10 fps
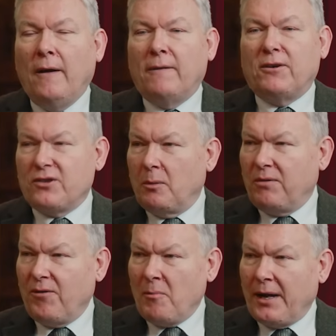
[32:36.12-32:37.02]
for example,
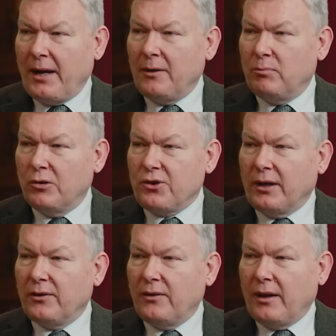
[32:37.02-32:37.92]
for the Manhattan
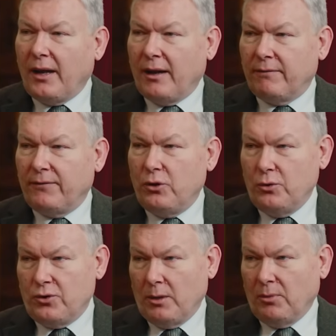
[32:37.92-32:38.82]
Project, they have
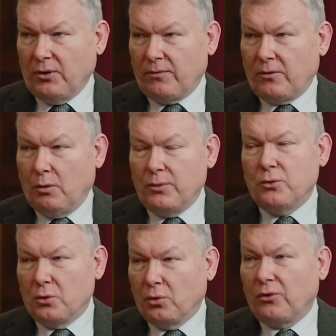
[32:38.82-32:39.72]
huge numbers of
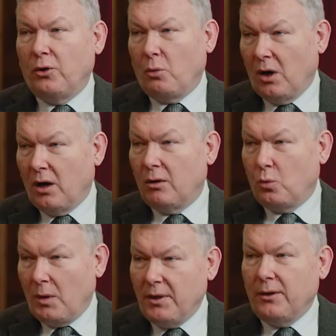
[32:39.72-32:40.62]
computers who are
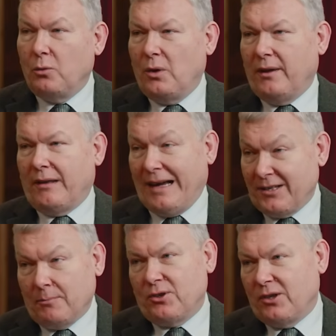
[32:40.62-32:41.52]
women with
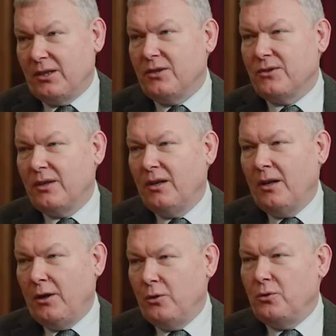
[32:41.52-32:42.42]
adding machines
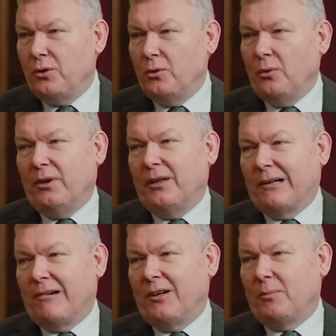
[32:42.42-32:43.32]
who do the
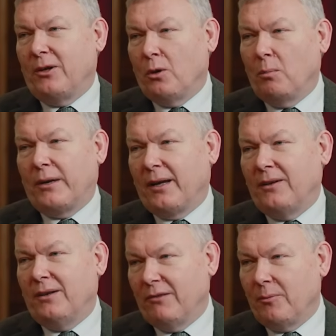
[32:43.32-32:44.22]
incredibly
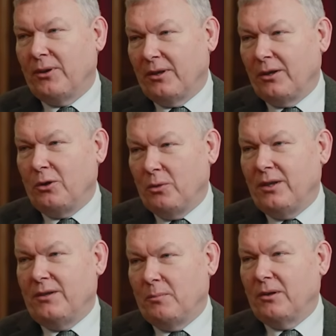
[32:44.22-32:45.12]
complicated arithmetic that you
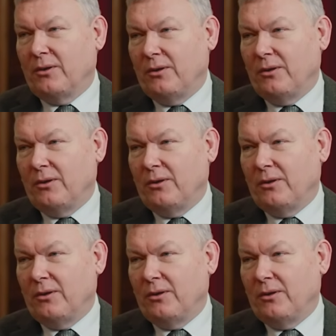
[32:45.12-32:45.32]
need to build a